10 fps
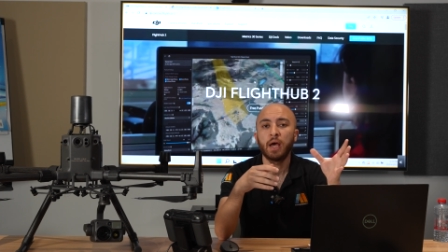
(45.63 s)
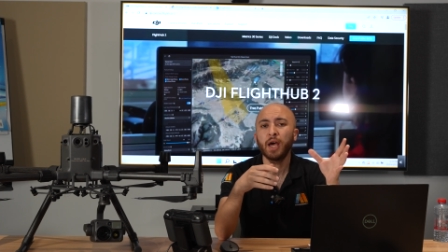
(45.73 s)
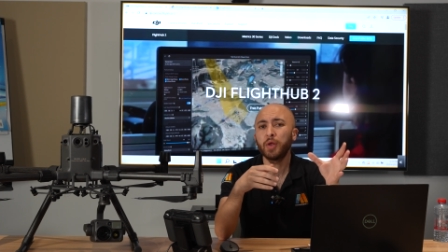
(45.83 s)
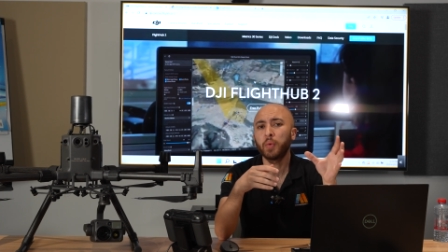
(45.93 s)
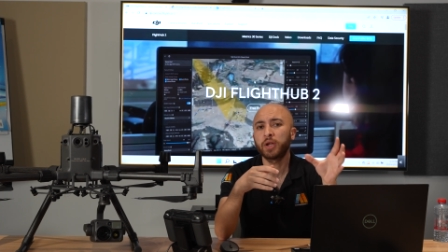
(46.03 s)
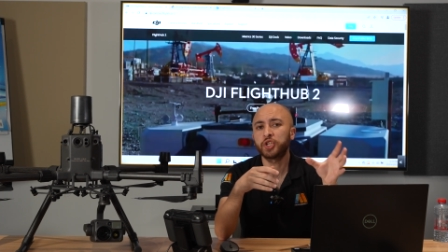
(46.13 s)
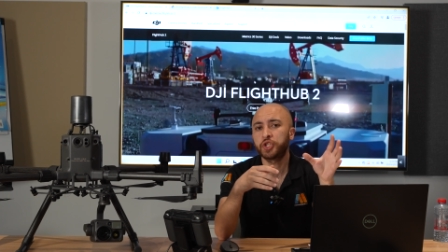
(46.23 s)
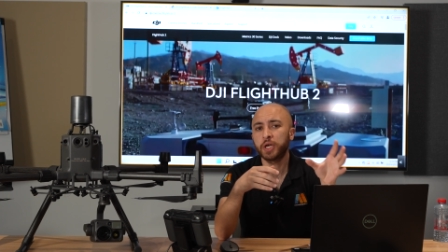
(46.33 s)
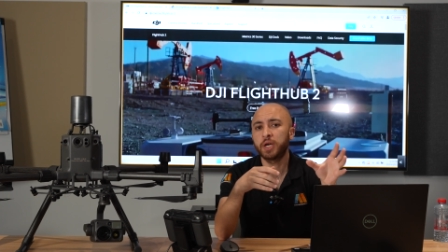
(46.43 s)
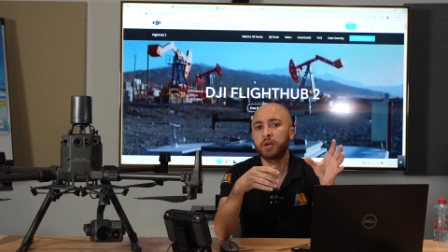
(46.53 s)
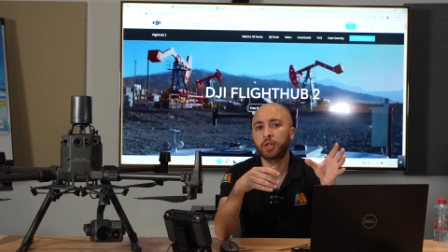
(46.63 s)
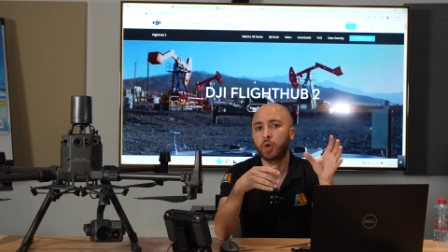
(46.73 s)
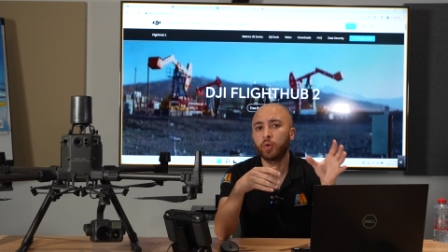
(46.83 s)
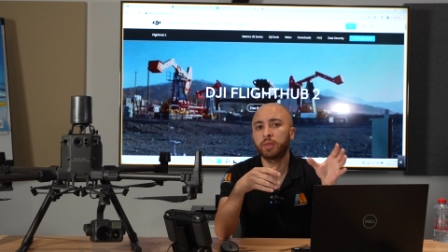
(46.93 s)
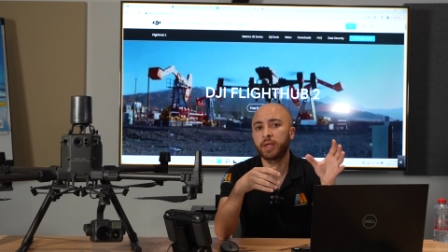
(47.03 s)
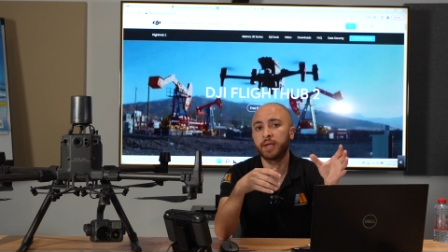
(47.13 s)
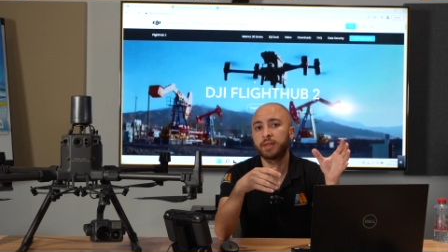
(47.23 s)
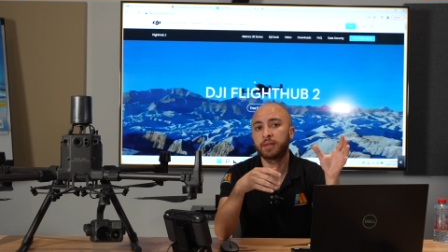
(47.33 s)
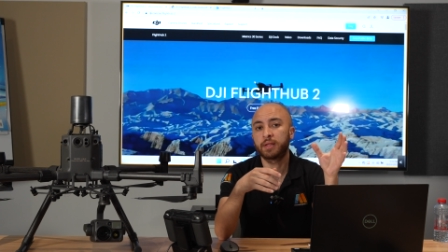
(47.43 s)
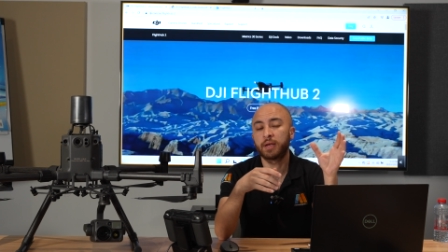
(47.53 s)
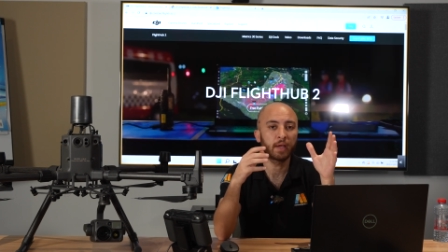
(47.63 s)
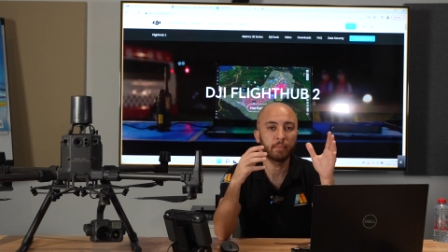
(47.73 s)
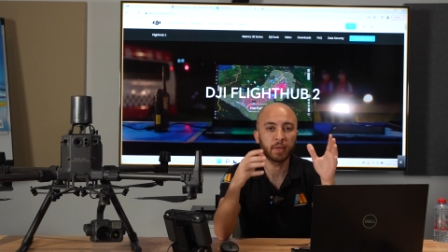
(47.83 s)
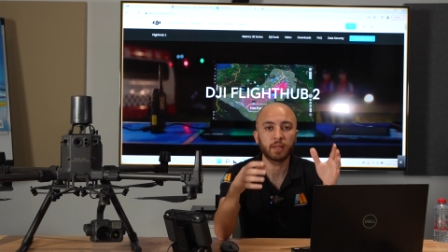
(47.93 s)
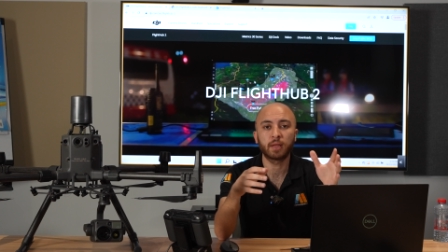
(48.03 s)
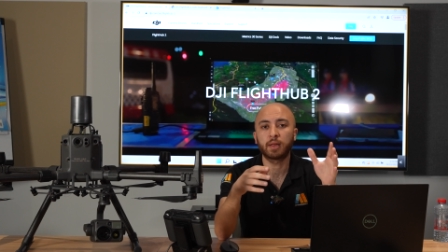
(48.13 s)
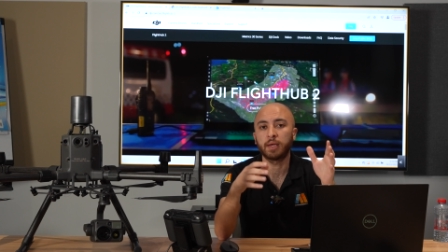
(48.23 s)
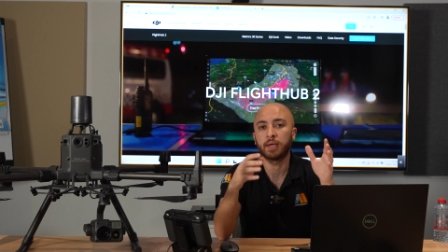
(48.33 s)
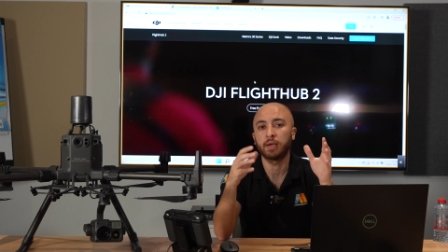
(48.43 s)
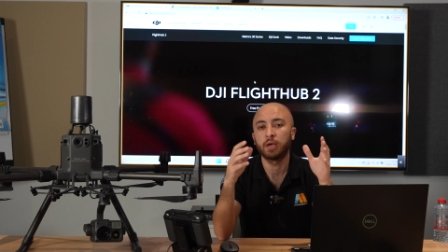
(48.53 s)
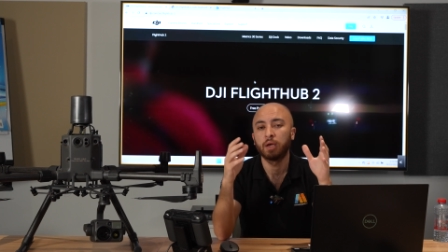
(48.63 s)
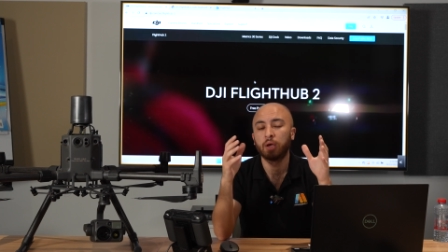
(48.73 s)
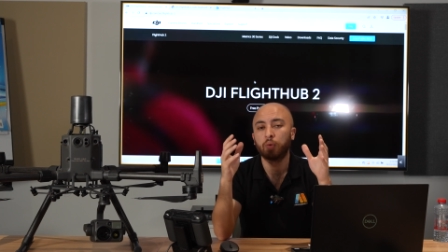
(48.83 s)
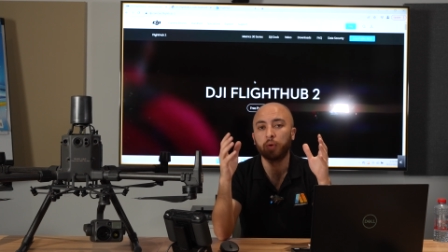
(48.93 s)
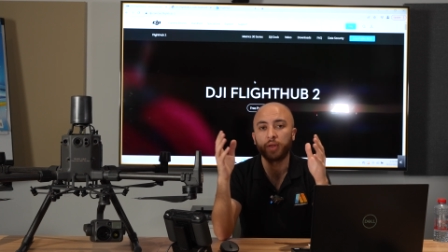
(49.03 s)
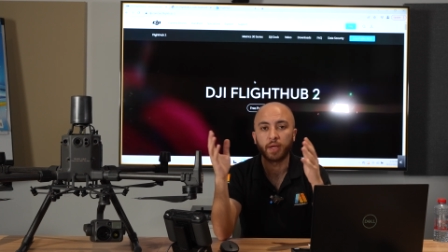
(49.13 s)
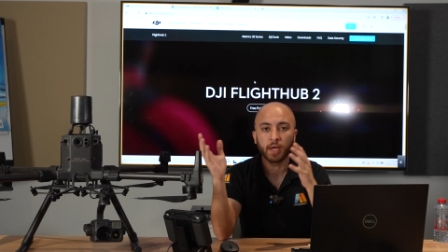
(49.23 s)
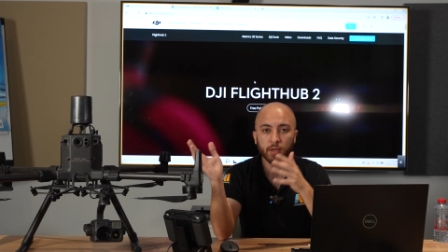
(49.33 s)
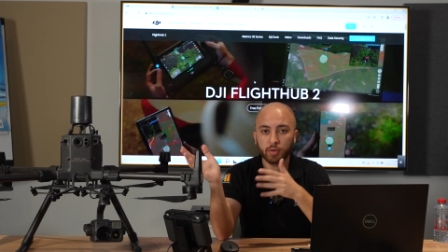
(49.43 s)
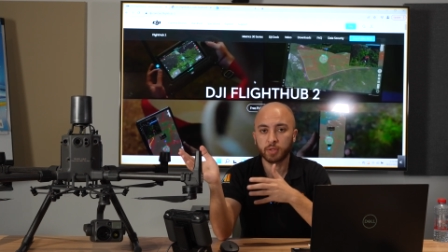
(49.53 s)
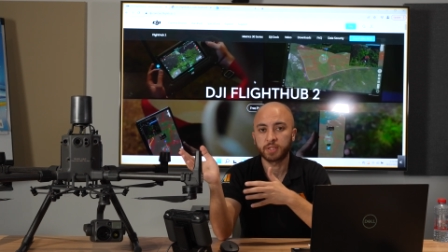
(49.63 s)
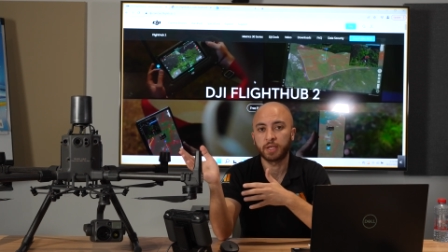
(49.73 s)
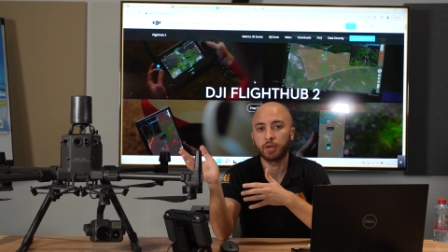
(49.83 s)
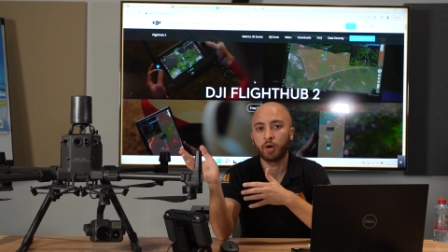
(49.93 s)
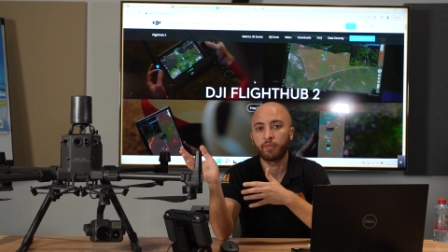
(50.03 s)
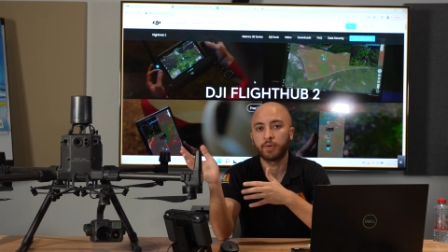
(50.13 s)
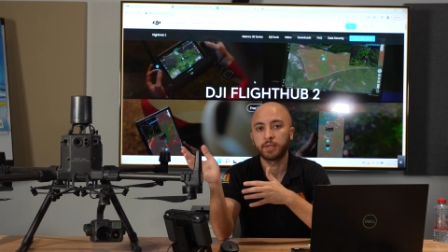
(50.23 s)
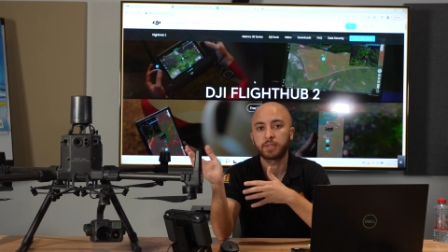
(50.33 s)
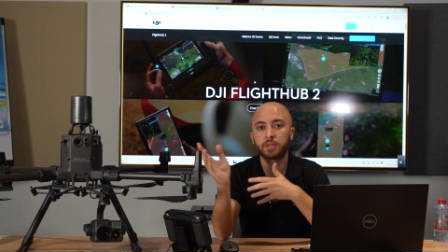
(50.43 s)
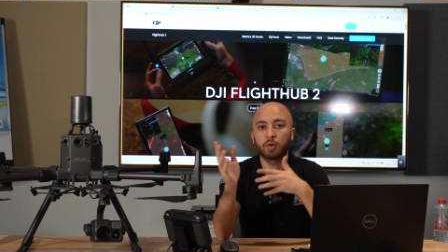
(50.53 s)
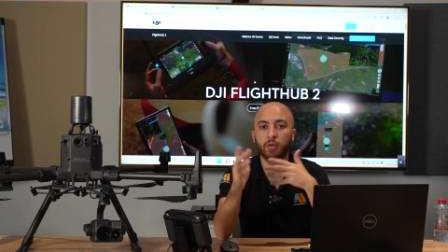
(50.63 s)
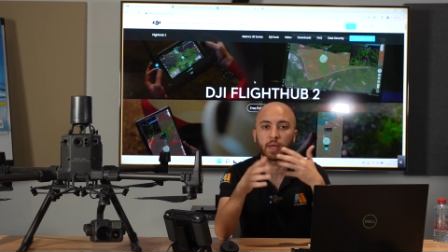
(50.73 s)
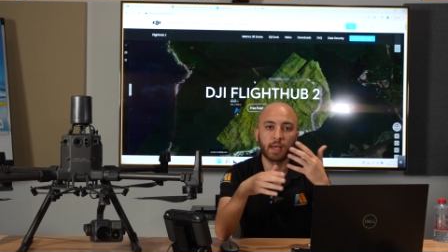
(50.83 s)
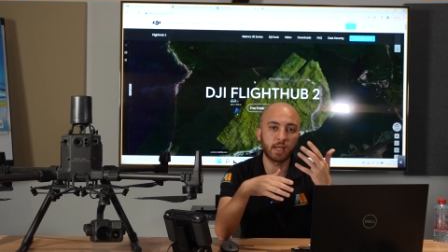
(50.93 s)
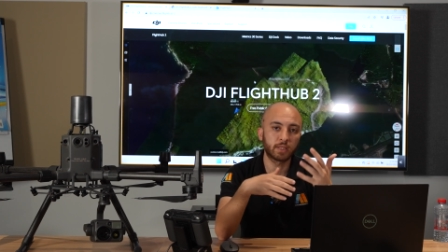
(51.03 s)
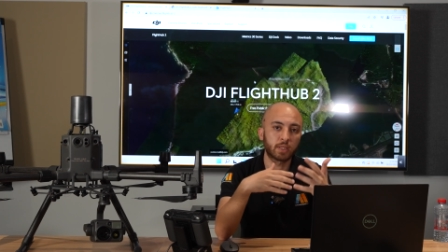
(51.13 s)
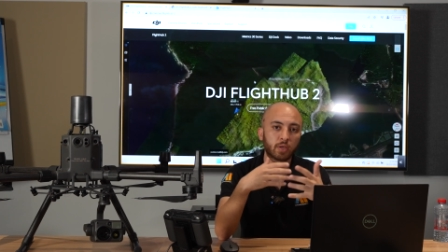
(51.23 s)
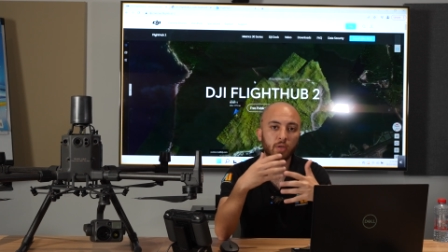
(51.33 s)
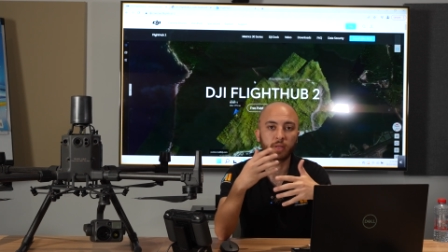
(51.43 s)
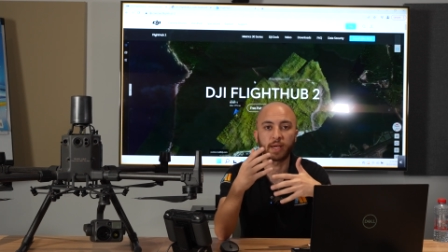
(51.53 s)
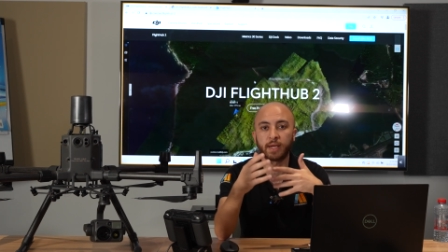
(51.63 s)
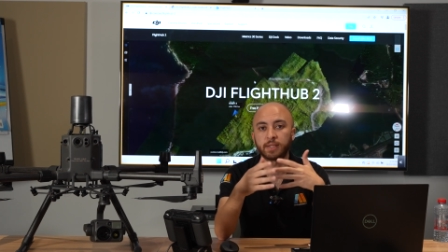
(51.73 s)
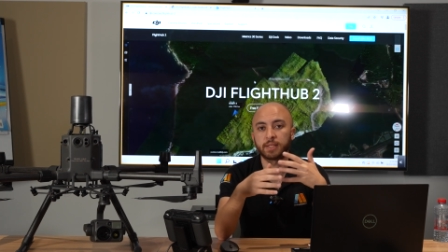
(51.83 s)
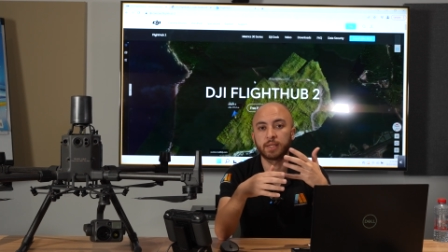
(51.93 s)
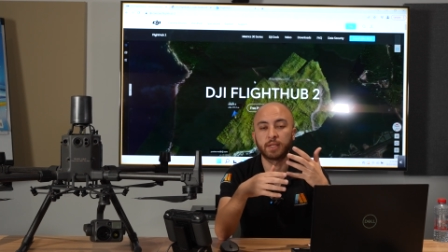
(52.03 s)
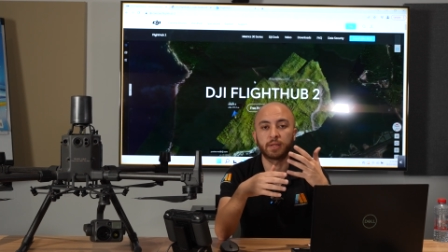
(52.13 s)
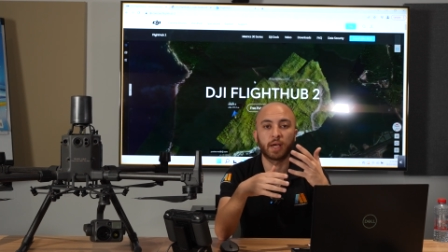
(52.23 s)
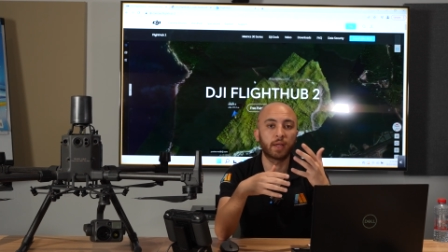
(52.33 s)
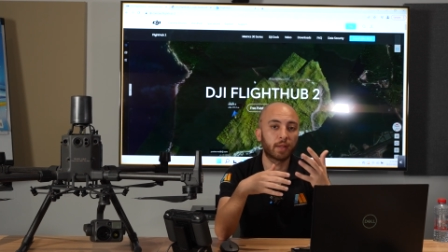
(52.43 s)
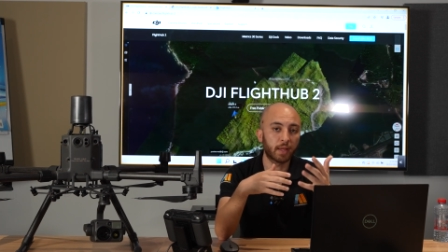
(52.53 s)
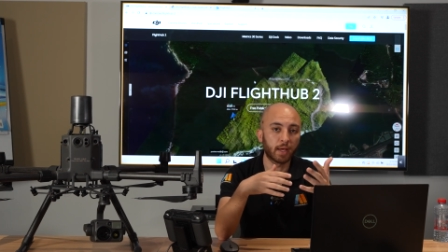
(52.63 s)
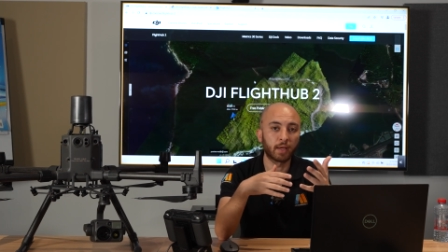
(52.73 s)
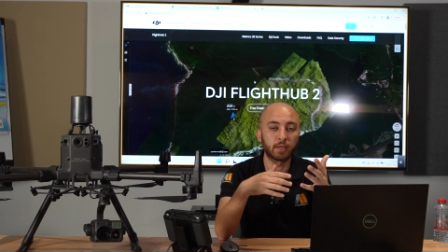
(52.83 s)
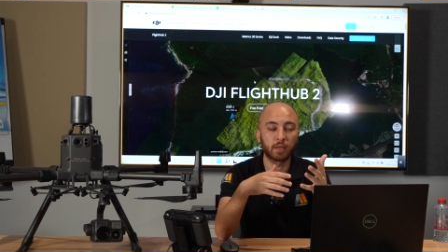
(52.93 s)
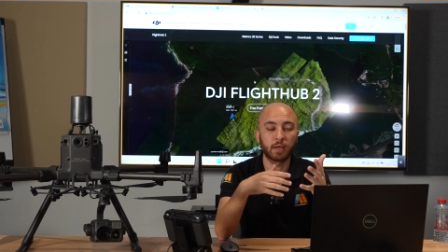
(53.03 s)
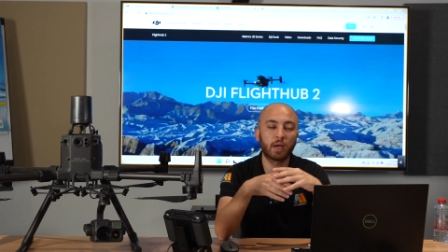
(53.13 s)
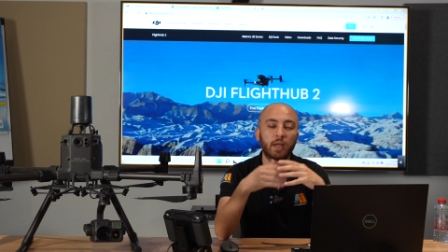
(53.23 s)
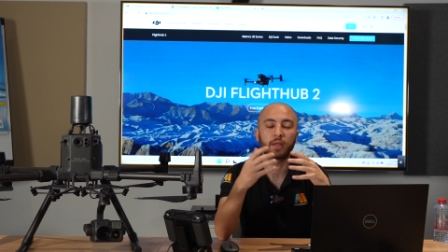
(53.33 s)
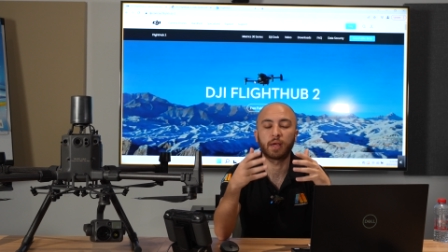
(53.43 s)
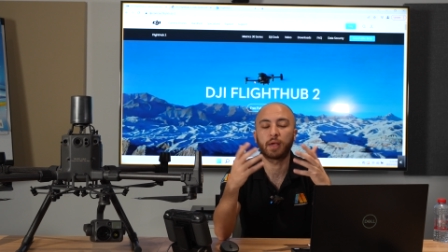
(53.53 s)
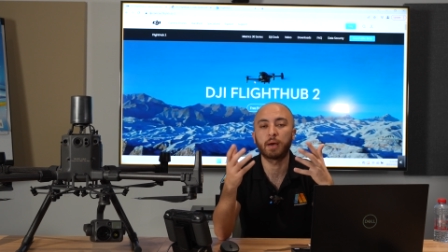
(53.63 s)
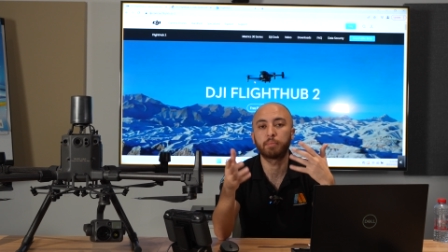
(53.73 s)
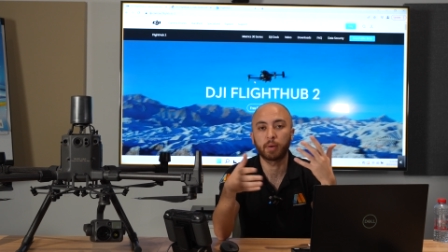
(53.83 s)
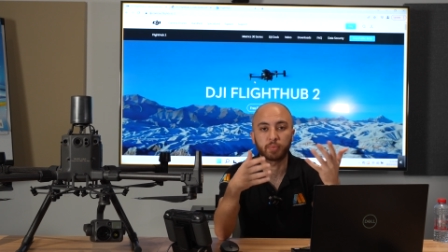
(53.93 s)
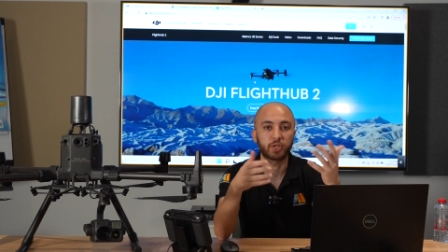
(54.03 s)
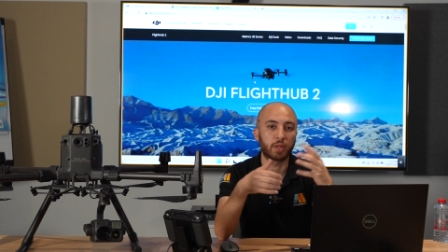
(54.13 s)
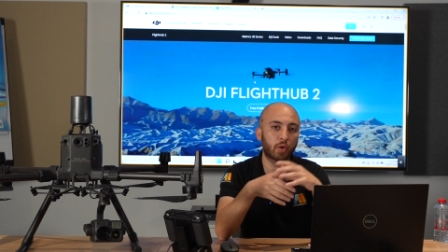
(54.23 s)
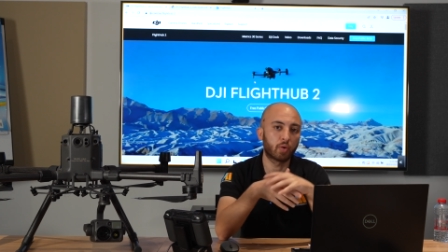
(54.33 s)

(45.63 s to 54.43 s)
and you want to share the content immediately with the editors in office, so they can start the instant editing and they can publish the